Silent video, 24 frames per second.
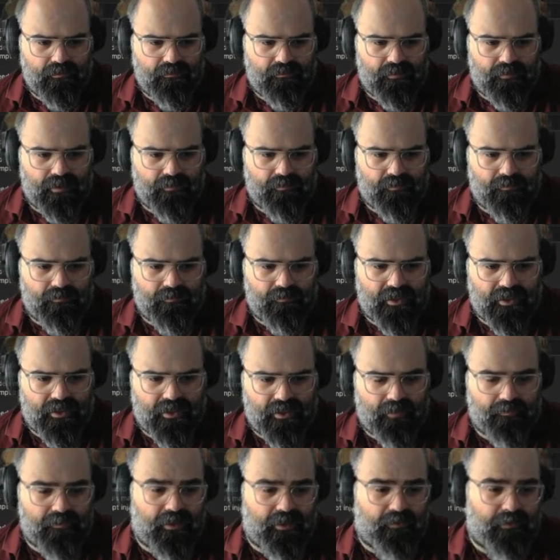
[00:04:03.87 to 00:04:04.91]

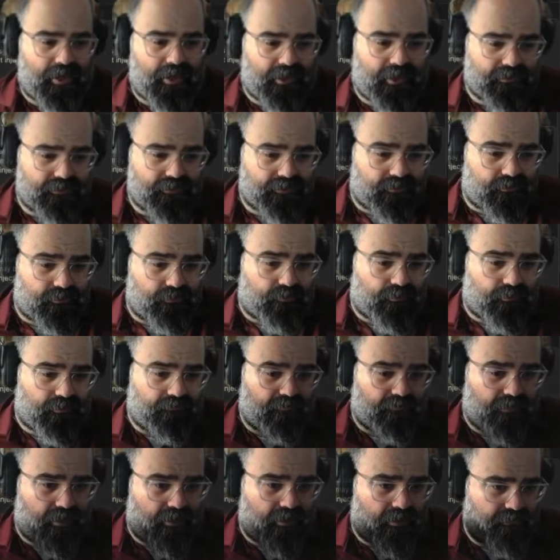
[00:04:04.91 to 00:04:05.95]
Minimax
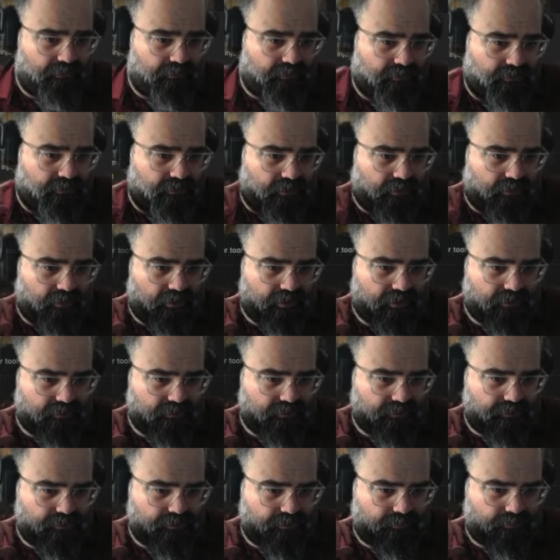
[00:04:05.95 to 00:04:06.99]
2.5. I think it's the
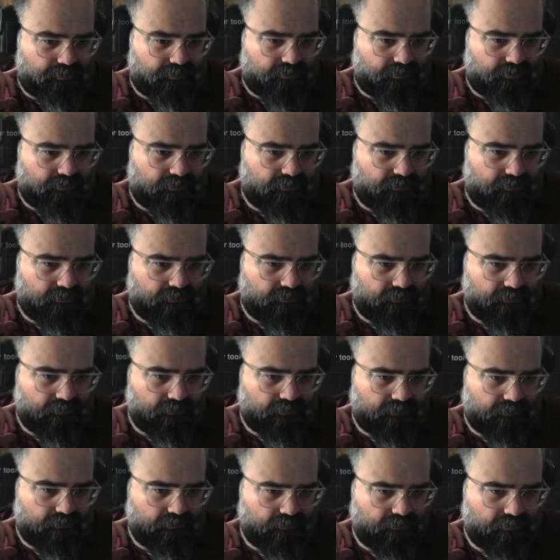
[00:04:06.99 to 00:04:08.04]
cheapest.
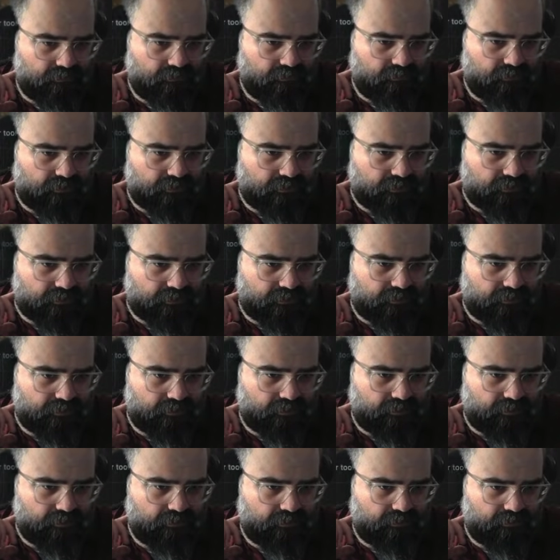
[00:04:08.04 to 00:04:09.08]
Let's just
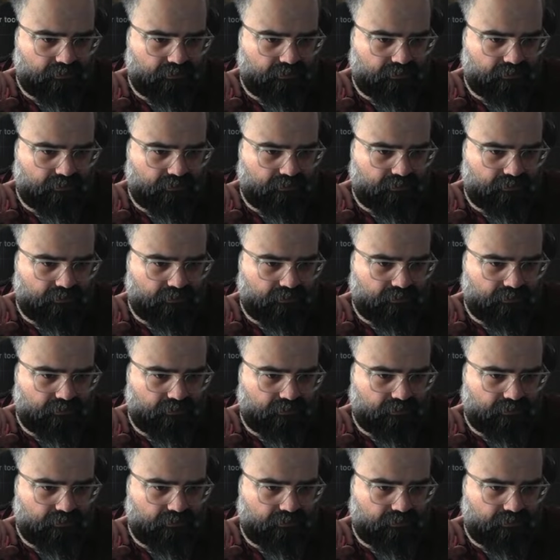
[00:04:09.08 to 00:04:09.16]
see.